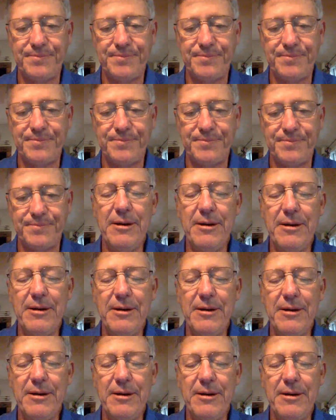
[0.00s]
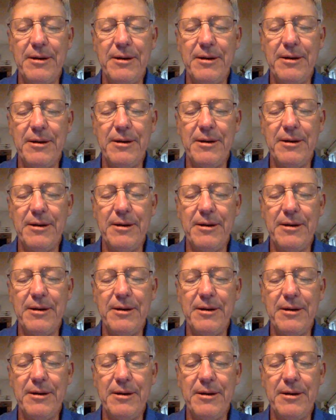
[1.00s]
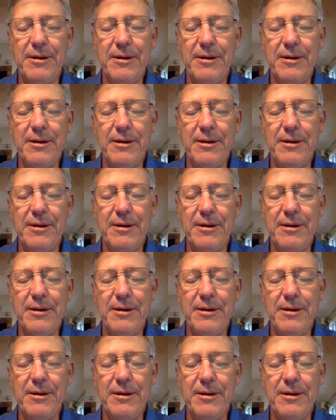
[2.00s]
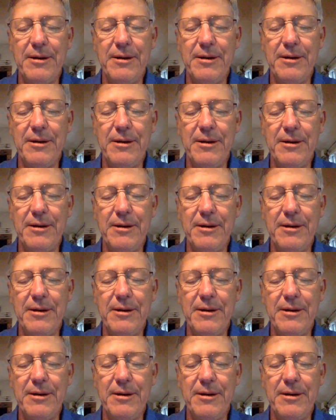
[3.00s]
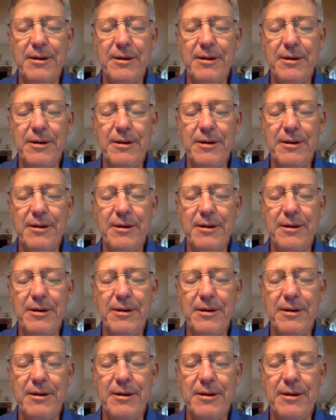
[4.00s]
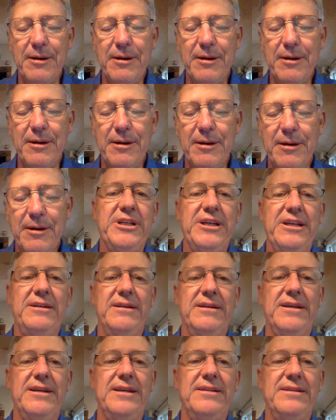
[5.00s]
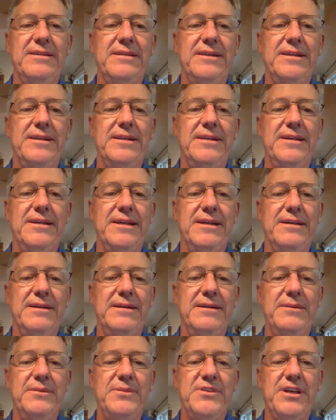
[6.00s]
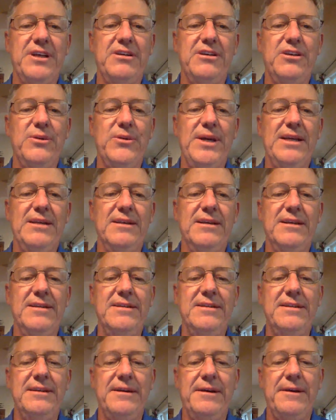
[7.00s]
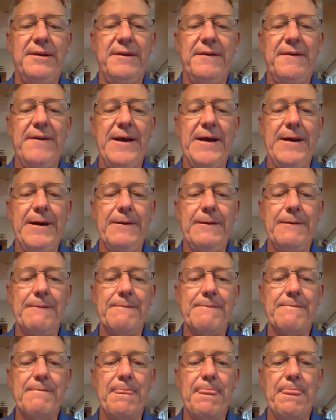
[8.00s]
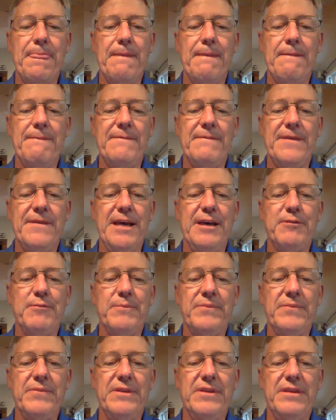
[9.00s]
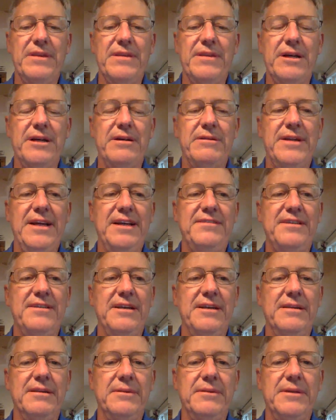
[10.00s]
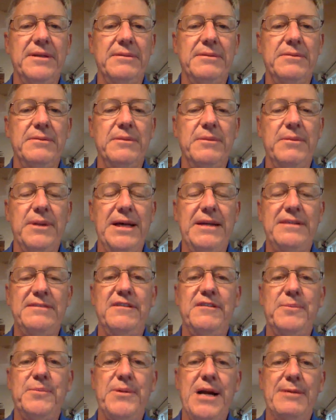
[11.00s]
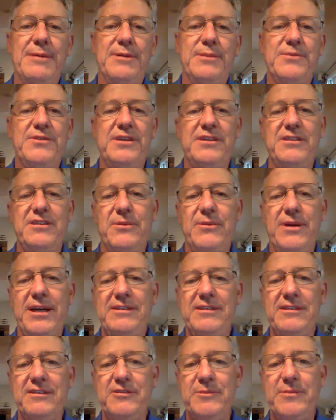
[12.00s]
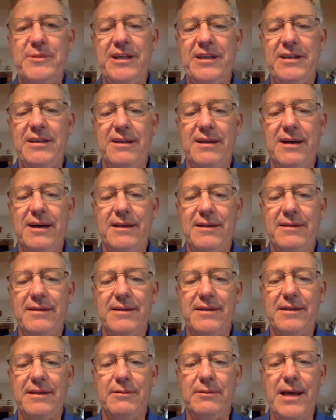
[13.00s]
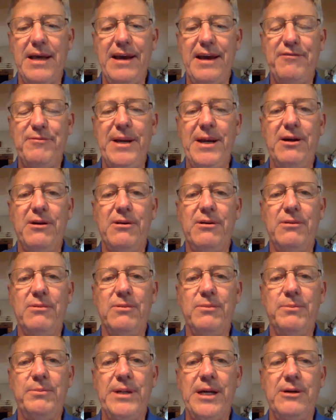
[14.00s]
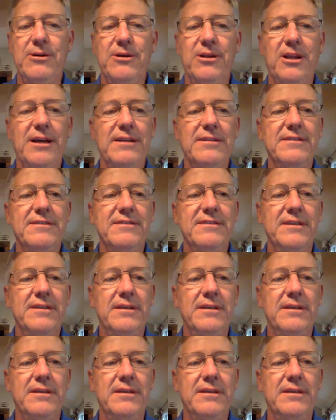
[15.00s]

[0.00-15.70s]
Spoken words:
that's what they need. And we've got such a big osprey population now, particularly in southern New England, that they're nesting in lots of problem situations, particularly on live power lines.